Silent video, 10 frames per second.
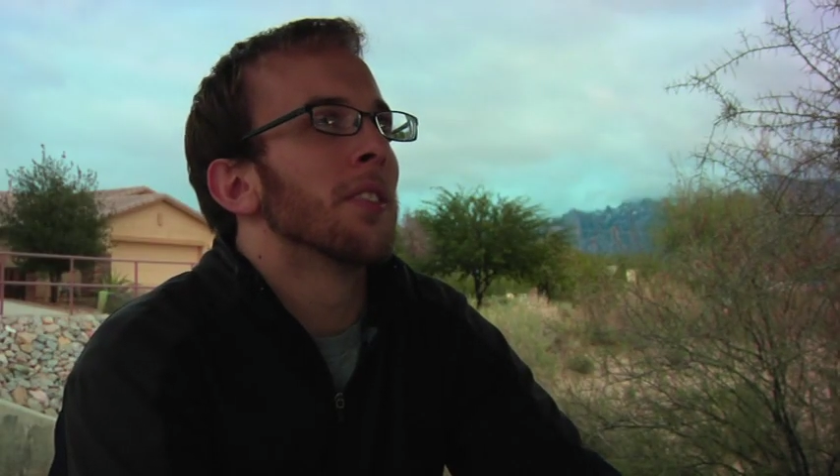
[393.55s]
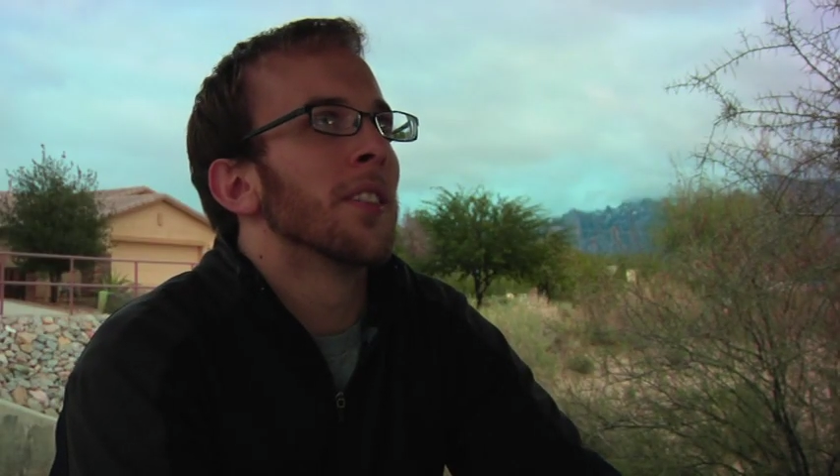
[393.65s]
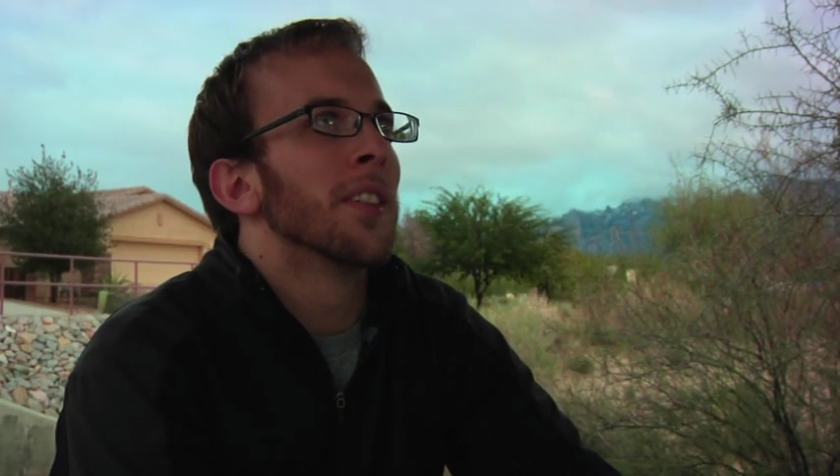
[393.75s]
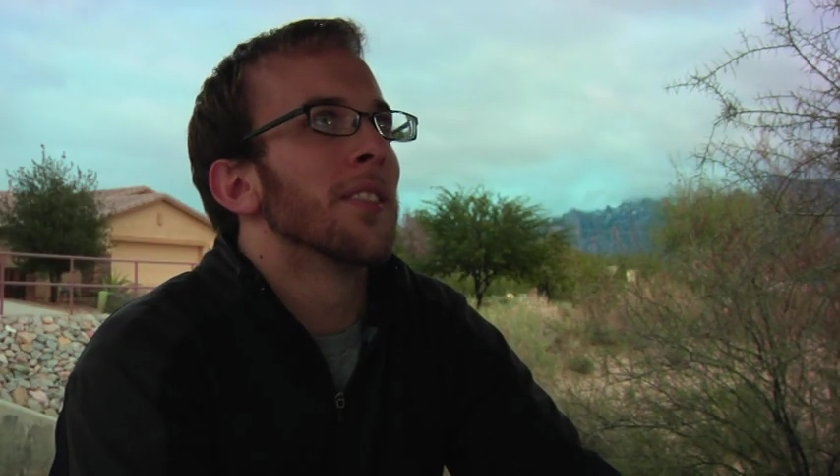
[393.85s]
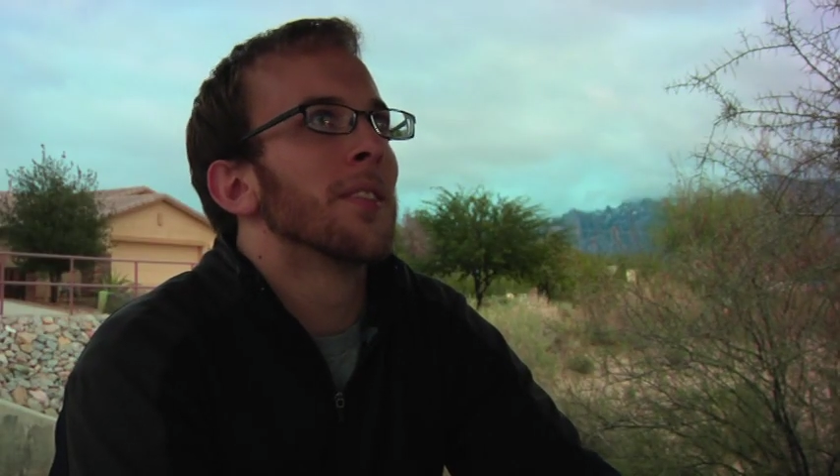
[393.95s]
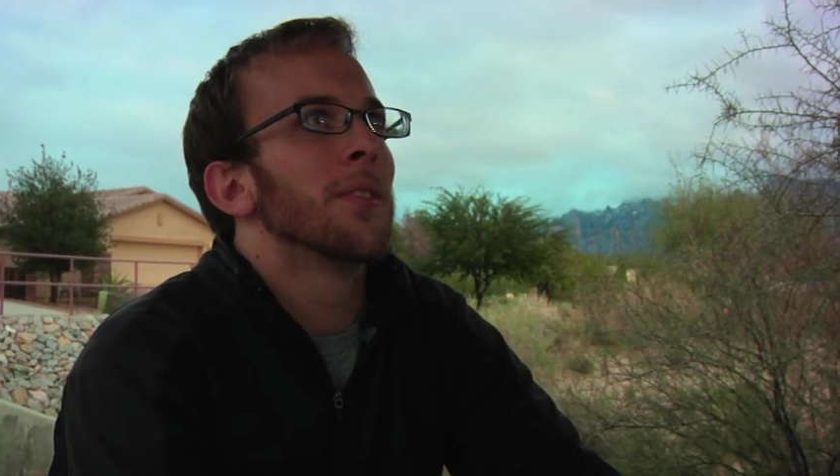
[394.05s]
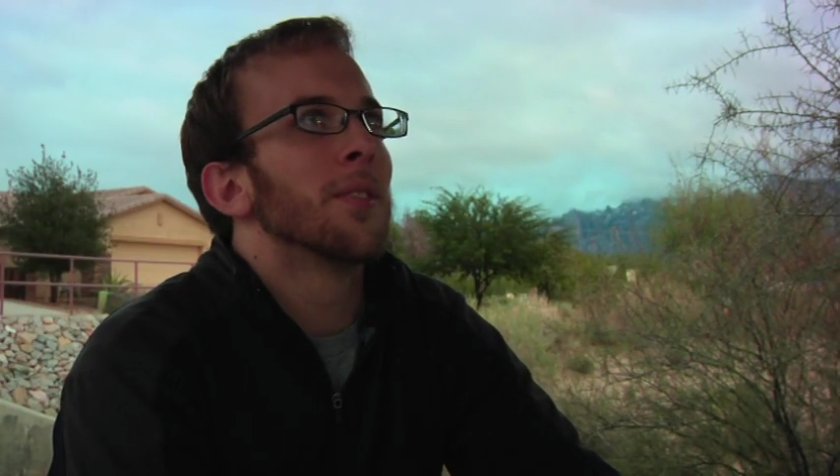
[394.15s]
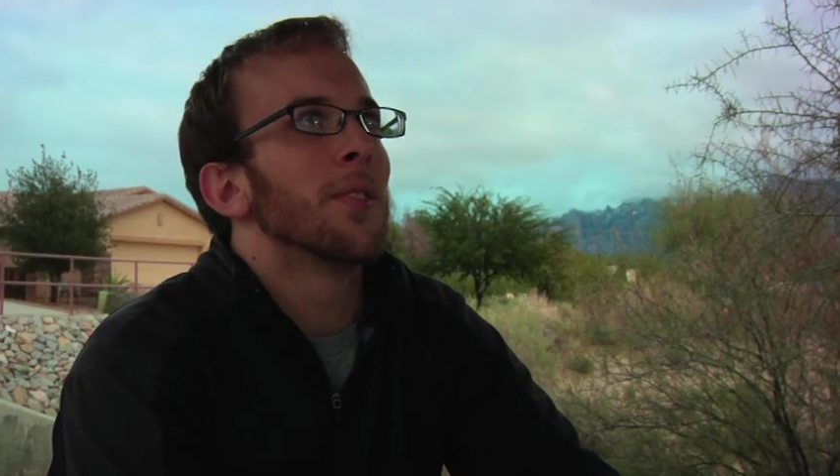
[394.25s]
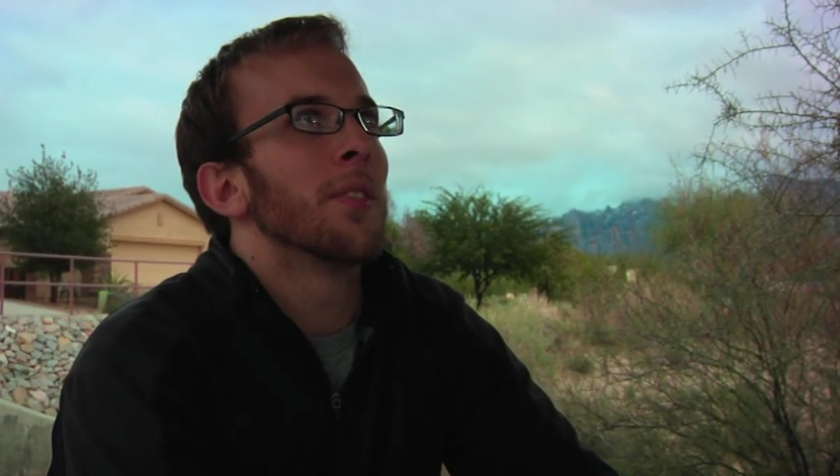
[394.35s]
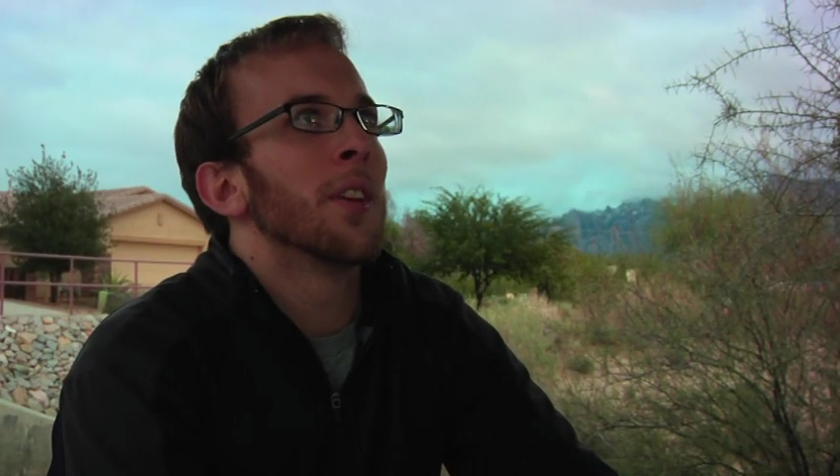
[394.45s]
It
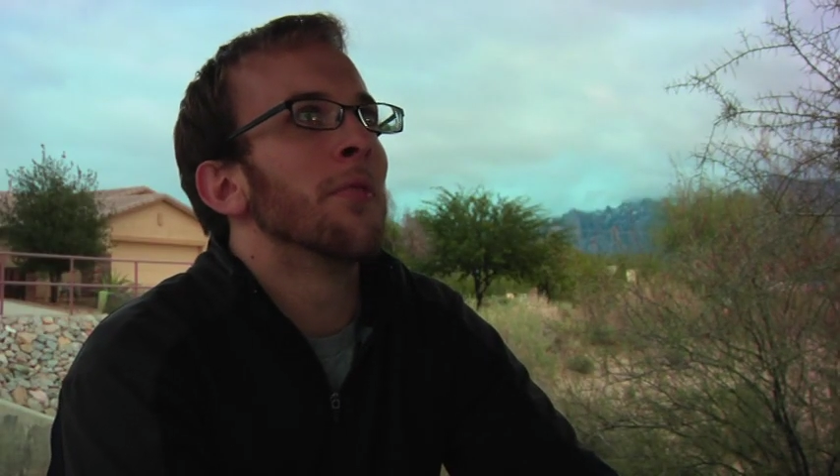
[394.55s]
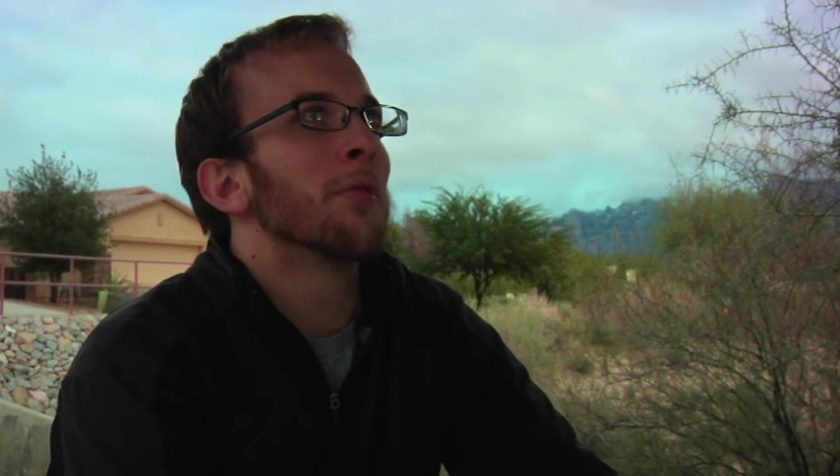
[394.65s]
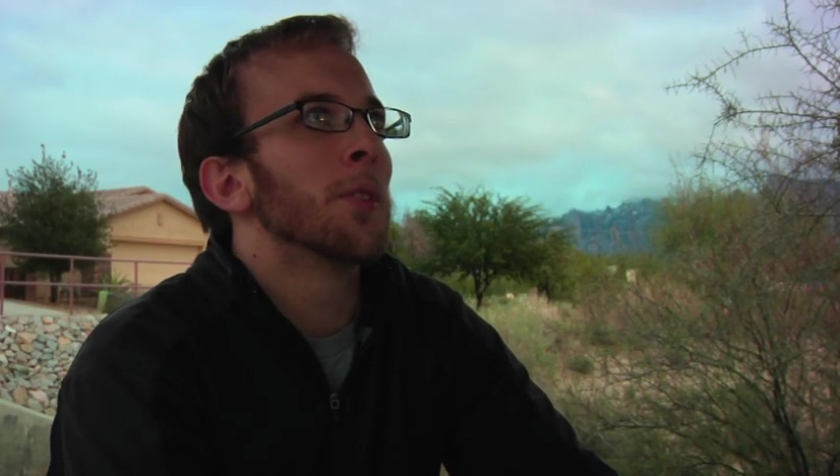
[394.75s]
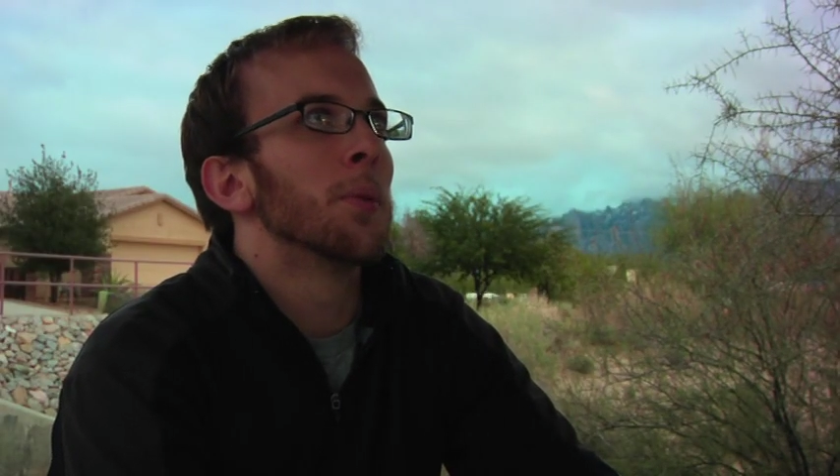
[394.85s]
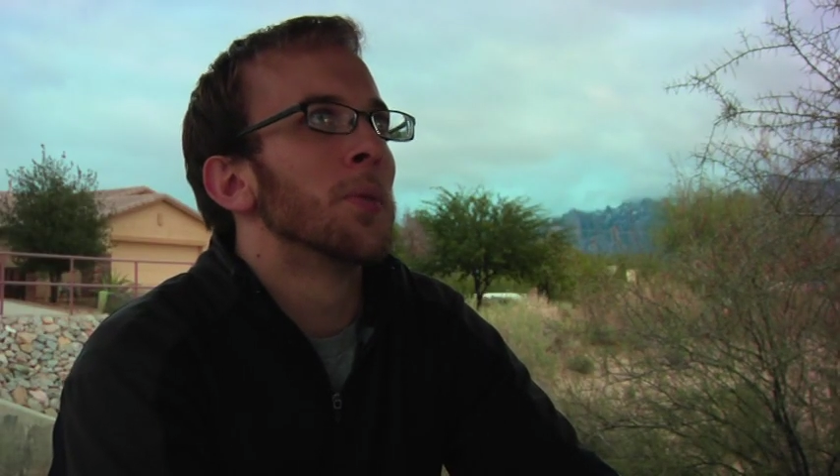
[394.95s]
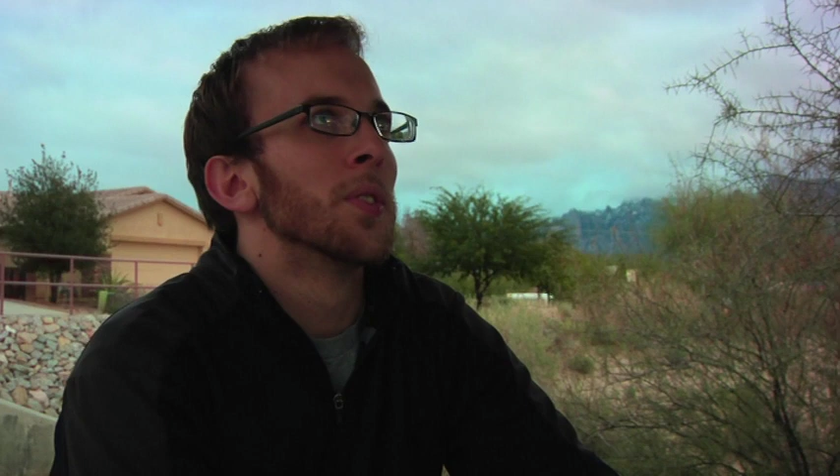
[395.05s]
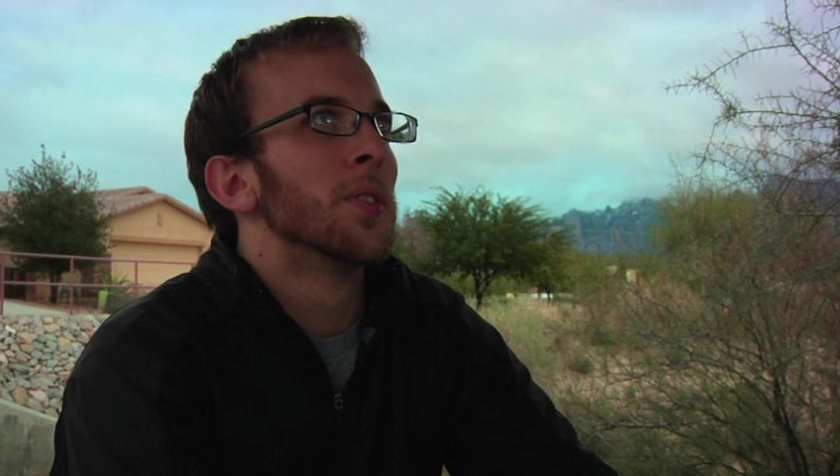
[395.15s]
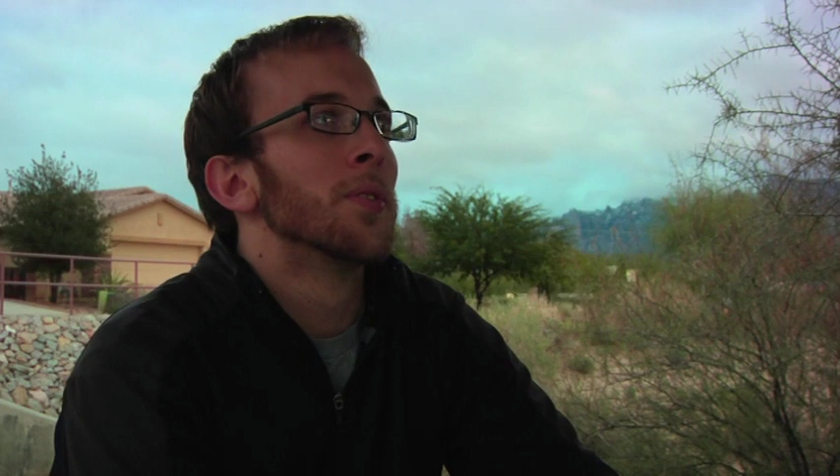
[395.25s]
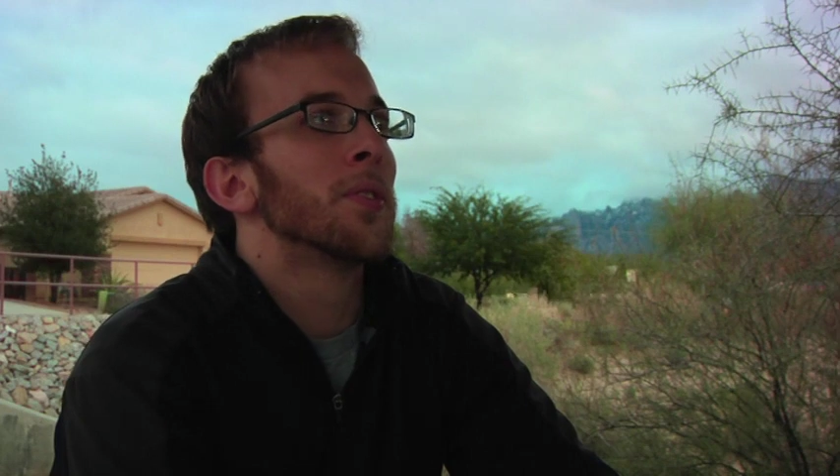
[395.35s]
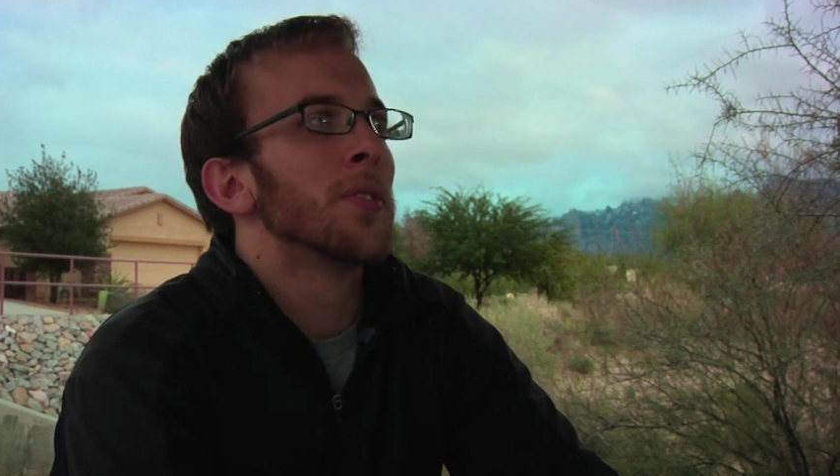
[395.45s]

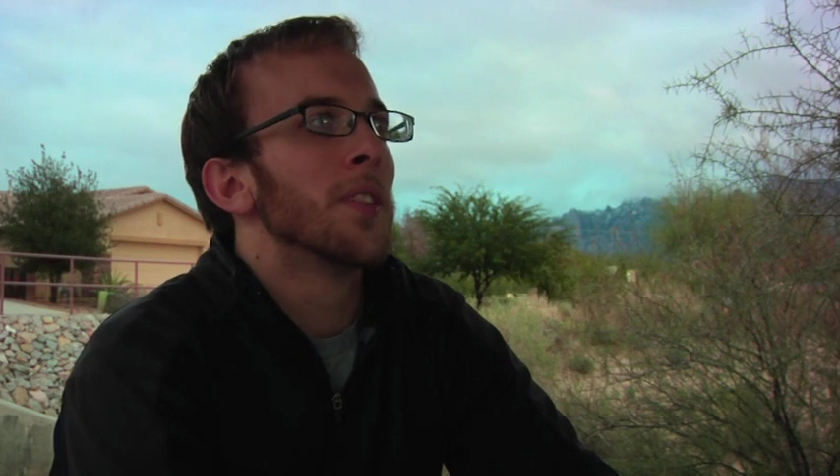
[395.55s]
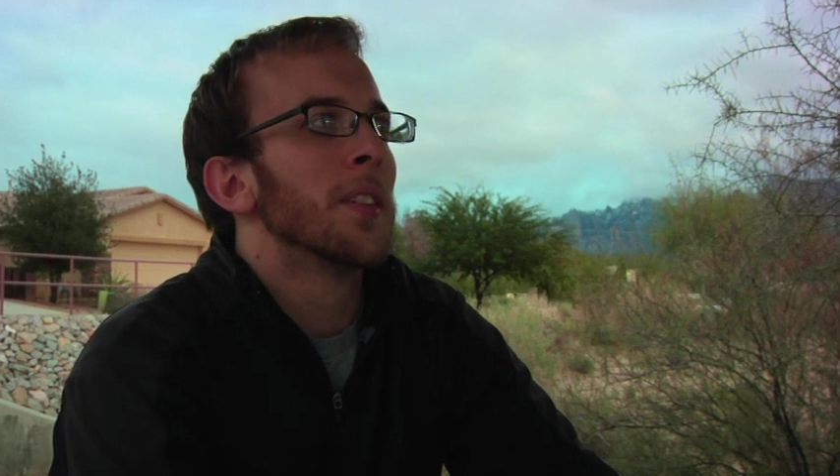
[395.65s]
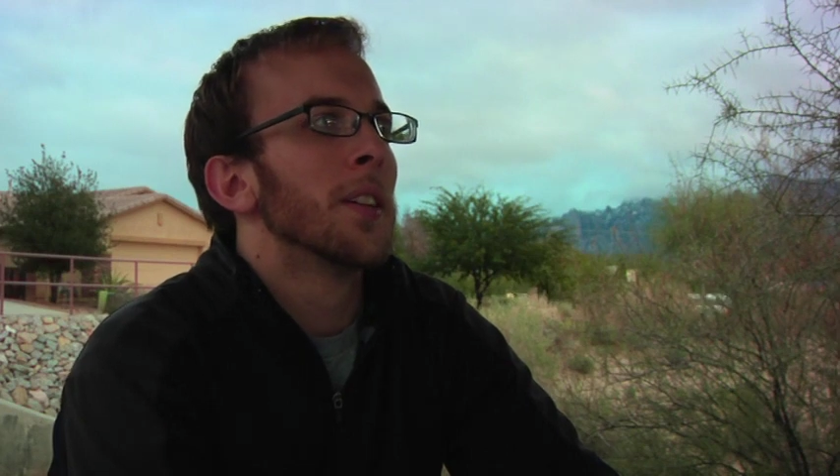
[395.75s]
influences